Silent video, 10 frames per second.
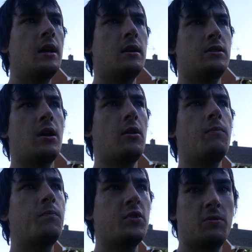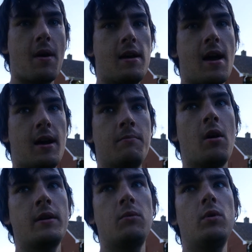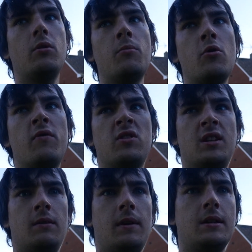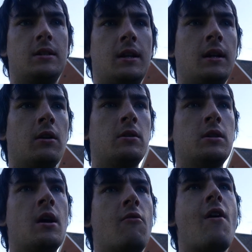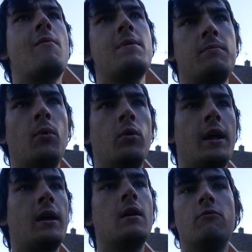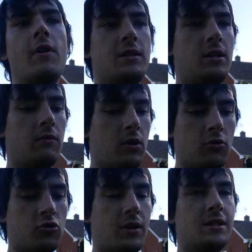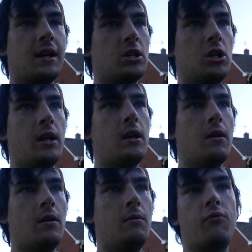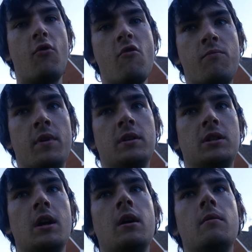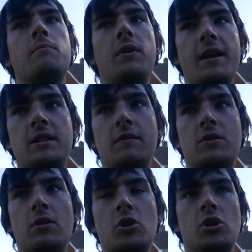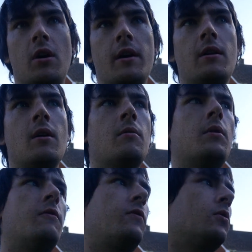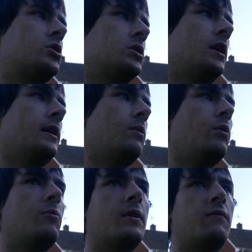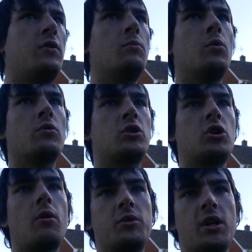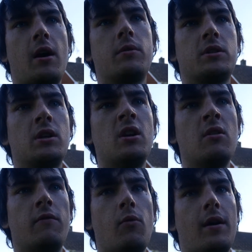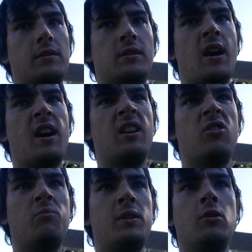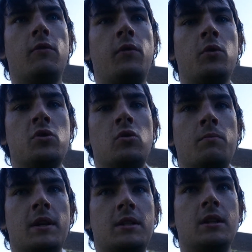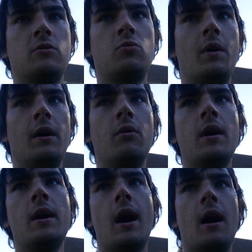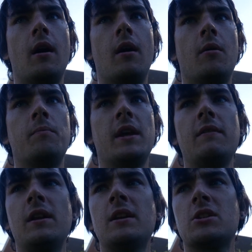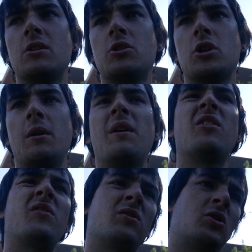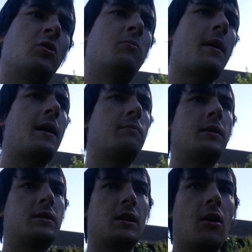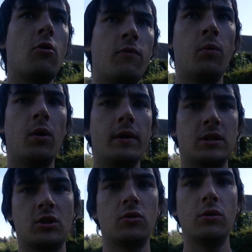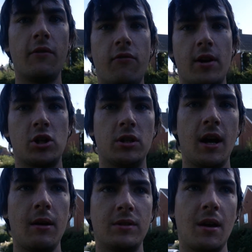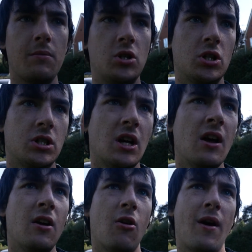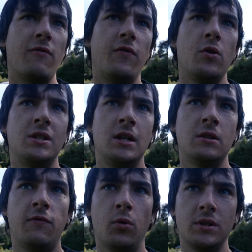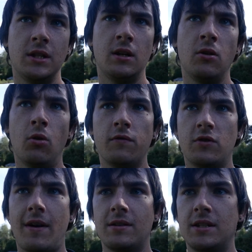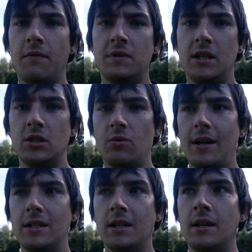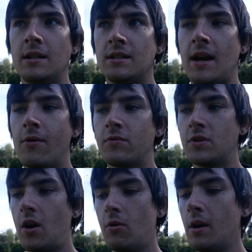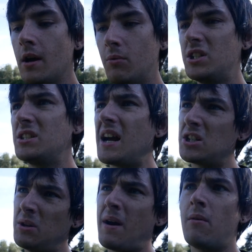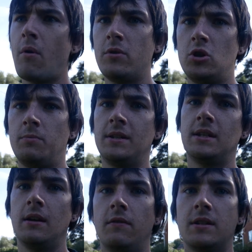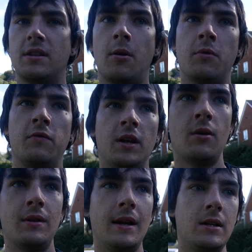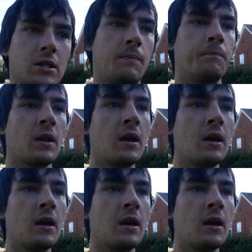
so just bear that in mind. It will move into eastern England around mid-morning. Rest of the country is actually an improvement. Plenty of sunshine, but unfortunately there will be a few more sharp showers throughout the day. There could be the odd thunderstorm mixed in as well. Even in the sunshine, might not feel too bad, but overall it's a cooler, fresher day with temperatures around 13 to 14 in the north to around 17 to 18 in the south, so which is actually about where we should be seeing for this time of the year at least.